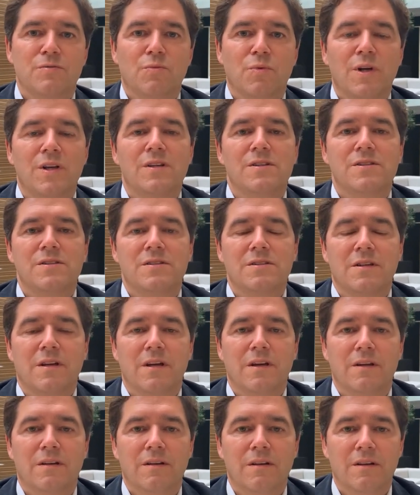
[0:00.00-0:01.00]
One is
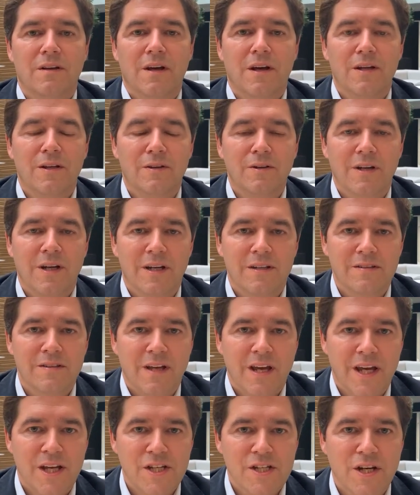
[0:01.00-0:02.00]
I look at
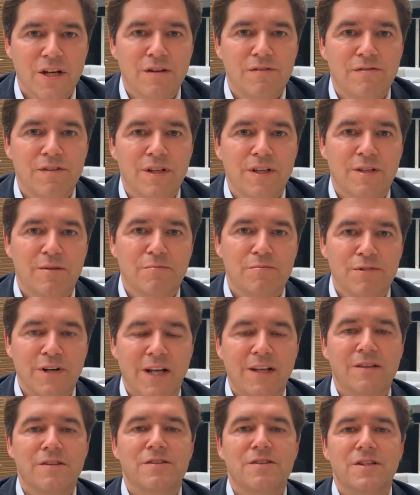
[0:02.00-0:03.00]
HIV in
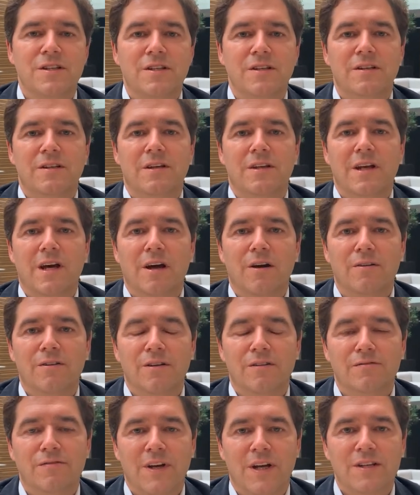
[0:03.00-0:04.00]
pregnancy and how
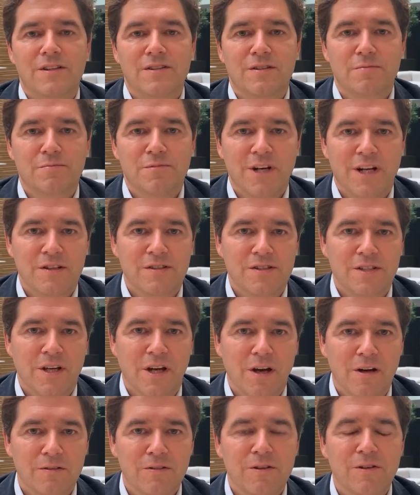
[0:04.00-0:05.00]
it affects the pregnancy
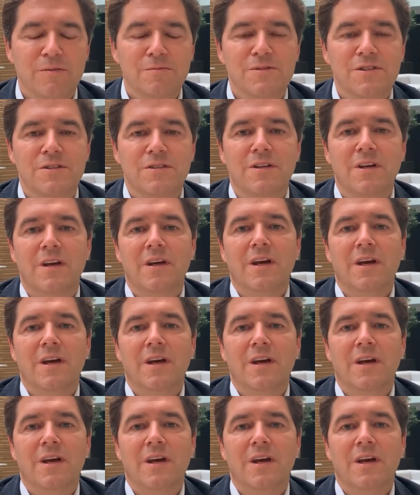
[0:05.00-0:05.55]
outcomes.